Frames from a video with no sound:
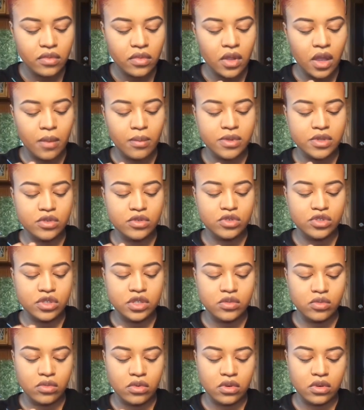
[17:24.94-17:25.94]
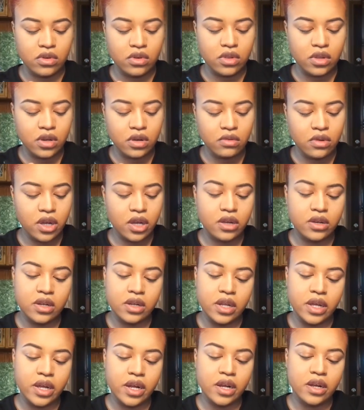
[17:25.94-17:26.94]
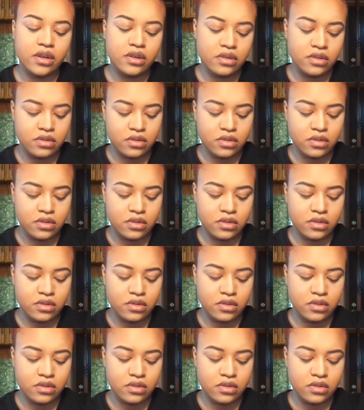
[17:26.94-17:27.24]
I'm just going to swirl it around in there.